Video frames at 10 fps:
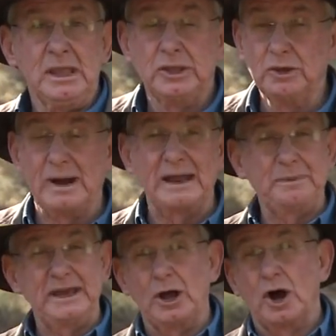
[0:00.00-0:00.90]
You might
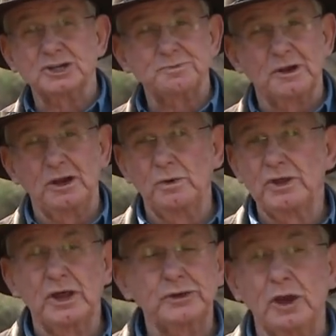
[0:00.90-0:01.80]
be in a hospital
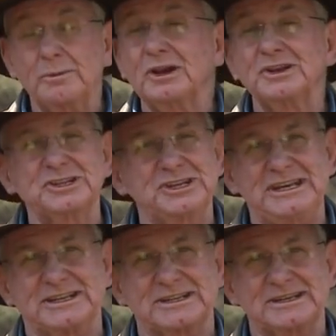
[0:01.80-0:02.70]
with a terminal
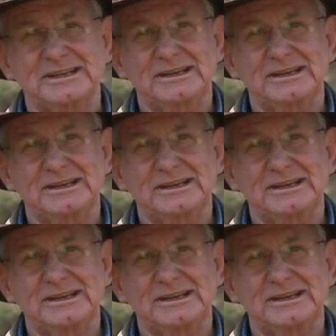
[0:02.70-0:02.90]
disease.